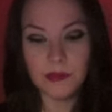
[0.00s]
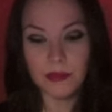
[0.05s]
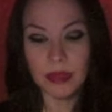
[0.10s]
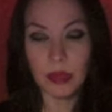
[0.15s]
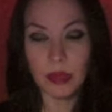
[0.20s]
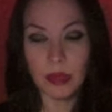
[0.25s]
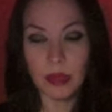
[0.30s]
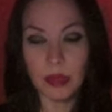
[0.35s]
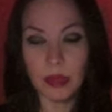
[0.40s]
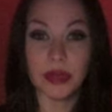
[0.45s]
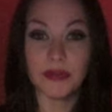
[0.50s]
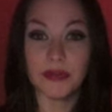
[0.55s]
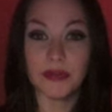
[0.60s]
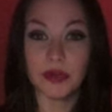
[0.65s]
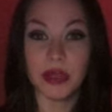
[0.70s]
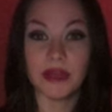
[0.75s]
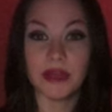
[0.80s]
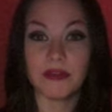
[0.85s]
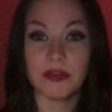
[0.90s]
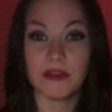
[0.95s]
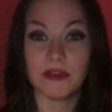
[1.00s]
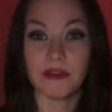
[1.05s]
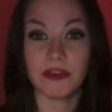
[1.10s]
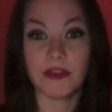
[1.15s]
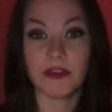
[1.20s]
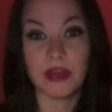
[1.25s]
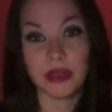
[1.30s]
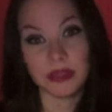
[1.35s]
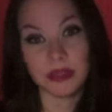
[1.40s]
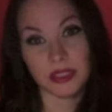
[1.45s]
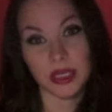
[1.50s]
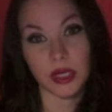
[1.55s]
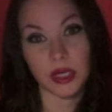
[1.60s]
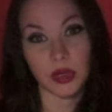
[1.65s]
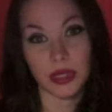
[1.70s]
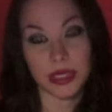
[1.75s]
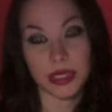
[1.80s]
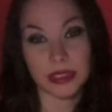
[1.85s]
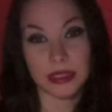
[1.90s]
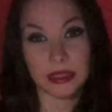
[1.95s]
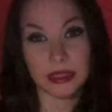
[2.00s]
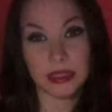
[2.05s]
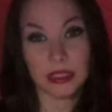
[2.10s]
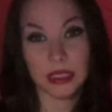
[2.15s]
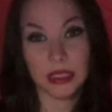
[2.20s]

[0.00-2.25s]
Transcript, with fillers: What if you have your fifth house in Aries?